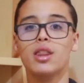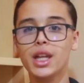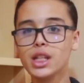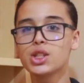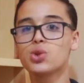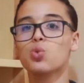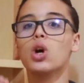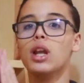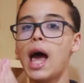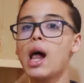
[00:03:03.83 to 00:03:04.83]
This
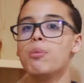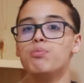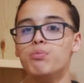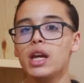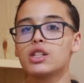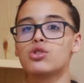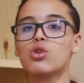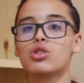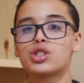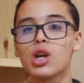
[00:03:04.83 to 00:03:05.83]
will help make
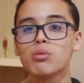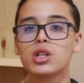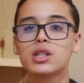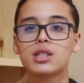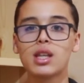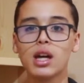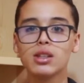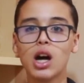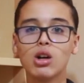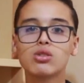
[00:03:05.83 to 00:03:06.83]
your subject stand
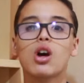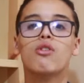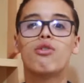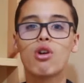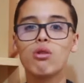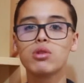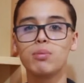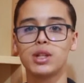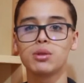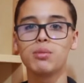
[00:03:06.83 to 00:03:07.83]
out from the
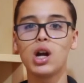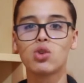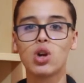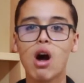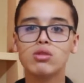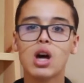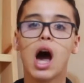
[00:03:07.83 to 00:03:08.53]
busy background